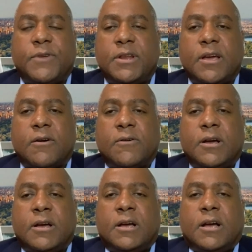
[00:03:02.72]
the video.
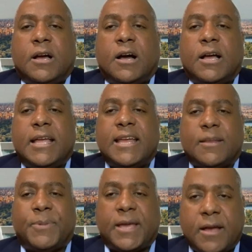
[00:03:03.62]
Uh,
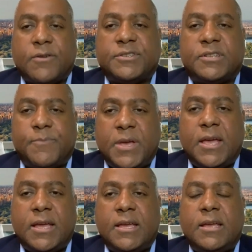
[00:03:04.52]
it appears to
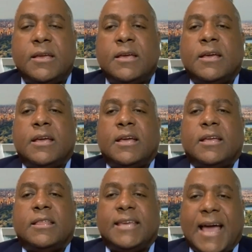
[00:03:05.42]
be,
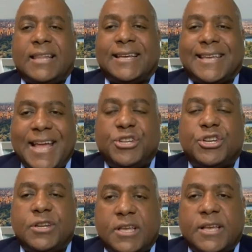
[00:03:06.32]
the
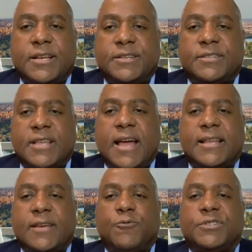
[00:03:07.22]
allegation is
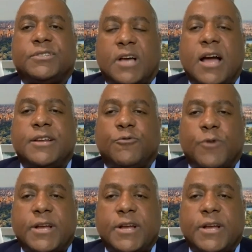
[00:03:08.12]
that it was tied to